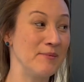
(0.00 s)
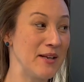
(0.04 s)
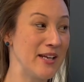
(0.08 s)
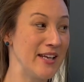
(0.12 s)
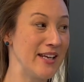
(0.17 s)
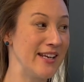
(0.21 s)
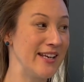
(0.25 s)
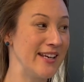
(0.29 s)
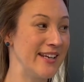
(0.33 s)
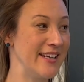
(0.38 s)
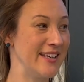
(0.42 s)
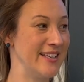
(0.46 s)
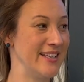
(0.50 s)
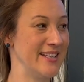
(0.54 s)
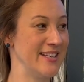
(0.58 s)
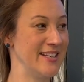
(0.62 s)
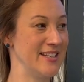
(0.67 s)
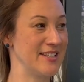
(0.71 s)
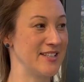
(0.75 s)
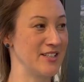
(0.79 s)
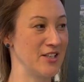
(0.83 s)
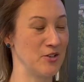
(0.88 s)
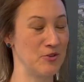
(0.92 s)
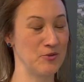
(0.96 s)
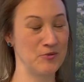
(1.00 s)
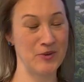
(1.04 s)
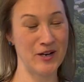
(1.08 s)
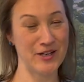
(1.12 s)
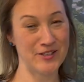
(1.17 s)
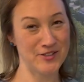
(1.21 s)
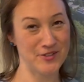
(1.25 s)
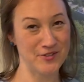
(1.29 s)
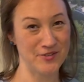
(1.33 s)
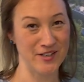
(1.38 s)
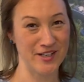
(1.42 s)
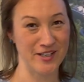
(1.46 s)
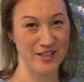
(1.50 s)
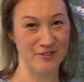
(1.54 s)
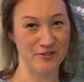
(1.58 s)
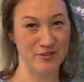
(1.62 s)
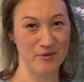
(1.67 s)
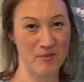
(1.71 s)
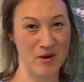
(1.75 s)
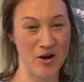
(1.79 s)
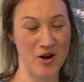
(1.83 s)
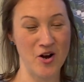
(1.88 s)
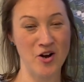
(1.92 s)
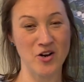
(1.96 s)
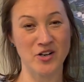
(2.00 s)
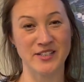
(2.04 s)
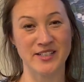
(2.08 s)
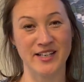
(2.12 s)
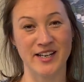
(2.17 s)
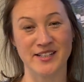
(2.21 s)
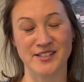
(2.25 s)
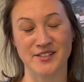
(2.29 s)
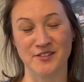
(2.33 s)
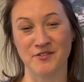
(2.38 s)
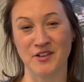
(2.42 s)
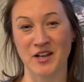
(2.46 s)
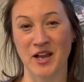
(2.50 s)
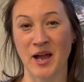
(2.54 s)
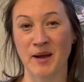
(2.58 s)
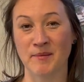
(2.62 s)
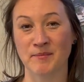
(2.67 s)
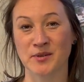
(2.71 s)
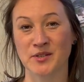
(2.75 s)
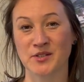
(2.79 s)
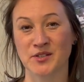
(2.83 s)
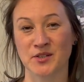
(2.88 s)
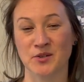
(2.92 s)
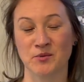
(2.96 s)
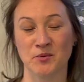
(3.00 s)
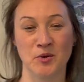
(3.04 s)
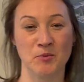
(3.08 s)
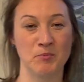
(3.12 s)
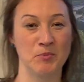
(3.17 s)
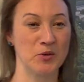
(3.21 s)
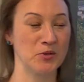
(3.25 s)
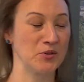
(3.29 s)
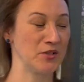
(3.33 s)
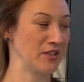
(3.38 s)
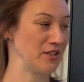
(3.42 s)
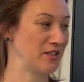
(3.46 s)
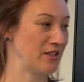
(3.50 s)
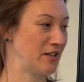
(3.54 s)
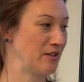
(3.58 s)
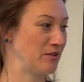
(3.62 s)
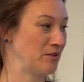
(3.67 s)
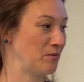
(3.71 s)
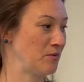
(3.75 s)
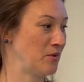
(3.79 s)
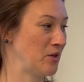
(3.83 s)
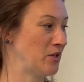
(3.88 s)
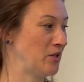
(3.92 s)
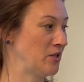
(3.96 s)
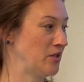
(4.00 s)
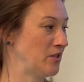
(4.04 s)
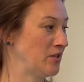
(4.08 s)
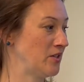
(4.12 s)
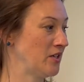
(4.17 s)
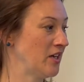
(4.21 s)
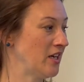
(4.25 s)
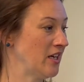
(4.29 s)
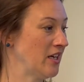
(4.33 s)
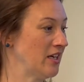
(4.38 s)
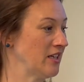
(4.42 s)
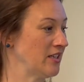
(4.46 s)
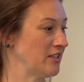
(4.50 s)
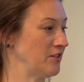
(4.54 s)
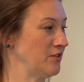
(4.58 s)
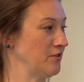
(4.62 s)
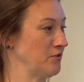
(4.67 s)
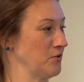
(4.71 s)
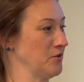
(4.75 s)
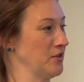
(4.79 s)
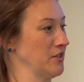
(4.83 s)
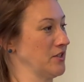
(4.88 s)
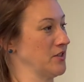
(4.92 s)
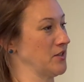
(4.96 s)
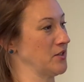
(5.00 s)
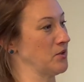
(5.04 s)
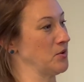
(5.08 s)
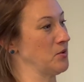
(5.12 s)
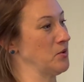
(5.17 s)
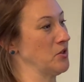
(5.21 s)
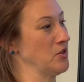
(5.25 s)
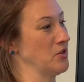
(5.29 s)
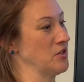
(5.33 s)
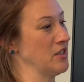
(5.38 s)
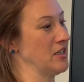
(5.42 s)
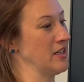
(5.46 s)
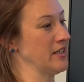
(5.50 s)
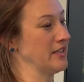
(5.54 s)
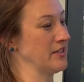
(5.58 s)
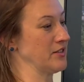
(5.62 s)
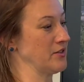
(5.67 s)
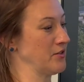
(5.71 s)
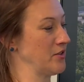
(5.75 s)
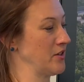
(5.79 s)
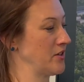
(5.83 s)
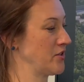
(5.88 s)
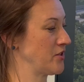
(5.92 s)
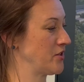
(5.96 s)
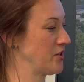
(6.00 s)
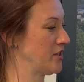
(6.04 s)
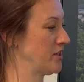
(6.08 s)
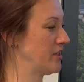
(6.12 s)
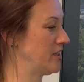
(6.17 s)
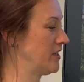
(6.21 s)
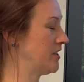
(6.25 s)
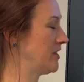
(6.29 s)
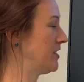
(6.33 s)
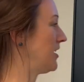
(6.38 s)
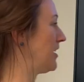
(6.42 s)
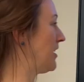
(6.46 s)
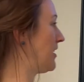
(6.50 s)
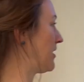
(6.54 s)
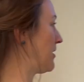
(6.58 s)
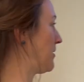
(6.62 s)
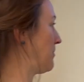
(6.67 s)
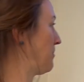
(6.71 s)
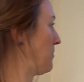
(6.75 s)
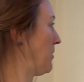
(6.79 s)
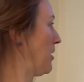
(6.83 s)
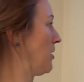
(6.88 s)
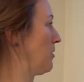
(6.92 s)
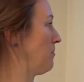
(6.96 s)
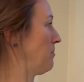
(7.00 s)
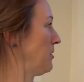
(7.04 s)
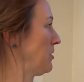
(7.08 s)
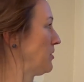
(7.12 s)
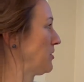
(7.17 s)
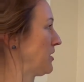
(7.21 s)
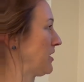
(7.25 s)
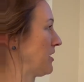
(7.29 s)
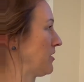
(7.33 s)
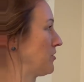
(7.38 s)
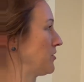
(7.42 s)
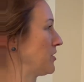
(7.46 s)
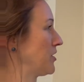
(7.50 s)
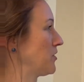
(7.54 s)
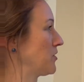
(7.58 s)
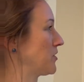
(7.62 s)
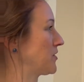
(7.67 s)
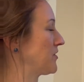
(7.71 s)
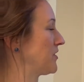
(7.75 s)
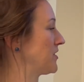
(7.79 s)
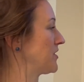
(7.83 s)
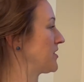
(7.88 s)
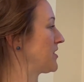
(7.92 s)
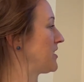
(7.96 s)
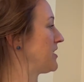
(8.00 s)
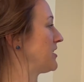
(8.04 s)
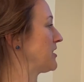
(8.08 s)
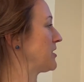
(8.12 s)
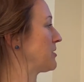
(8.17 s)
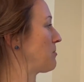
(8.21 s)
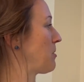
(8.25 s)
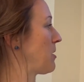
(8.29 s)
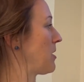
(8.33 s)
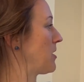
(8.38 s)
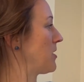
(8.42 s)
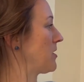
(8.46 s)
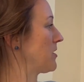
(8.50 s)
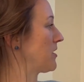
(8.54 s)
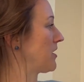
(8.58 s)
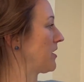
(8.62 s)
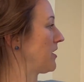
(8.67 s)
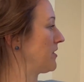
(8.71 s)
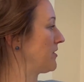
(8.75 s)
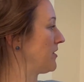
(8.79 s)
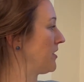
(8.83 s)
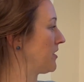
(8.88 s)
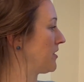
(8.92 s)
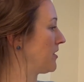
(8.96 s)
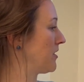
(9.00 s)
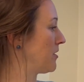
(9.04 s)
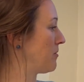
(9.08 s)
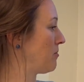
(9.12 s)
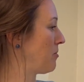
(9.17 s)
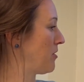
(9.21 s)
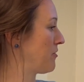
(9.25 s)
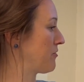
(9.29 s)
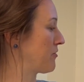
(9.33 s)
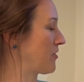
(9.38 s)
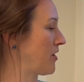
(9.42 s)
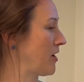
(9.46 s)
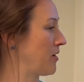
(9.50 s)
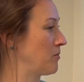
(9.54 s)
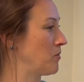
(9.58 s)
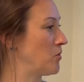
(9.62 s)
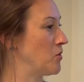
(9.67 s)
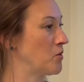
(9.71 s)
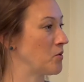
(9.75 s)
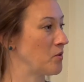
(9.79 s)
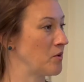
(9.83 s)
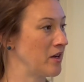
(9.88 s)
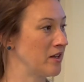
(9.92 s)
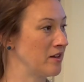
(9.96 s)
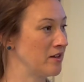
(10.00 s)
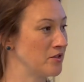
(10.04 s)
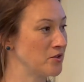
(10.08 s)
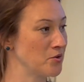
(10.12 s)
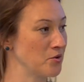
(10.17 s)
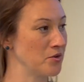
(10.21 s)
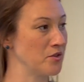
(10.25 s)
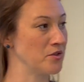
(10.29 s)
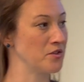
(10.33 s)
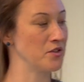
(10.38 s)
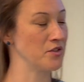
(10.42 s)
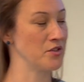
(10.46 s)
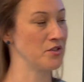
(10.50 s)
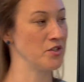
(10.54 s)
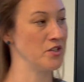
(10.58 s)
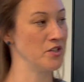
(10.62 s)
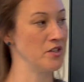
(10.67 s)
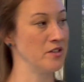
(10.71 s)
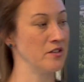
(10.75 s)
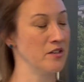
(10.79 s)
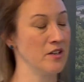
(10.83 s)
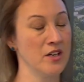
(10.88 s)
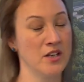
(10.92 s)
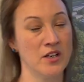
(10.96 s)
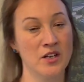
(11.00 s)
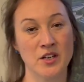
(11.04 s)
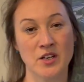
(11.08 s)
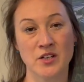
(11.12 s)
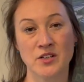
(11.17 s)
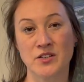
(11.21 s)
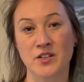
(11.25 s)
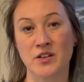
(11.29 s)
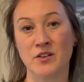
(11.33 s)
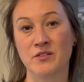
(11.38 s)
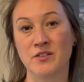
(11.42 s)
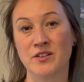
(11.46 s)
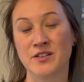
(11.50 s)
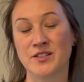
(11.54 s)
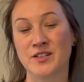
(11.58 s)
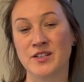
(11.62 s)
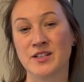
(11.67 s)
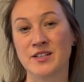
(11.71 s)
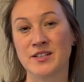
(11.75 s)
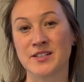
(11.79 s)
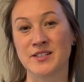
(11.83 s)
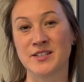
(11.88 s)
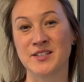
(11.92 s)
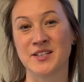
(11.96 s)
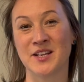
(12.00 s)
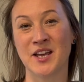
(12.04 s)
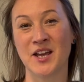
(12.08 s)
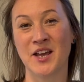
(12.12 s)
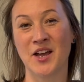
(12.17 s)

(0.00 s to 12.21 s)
me is a rendering from our architects of the campus that we're building down the road. So you've got this quad-like structure and a building on the Oxford Science Park and then an above ground walkway that joins the two. So this is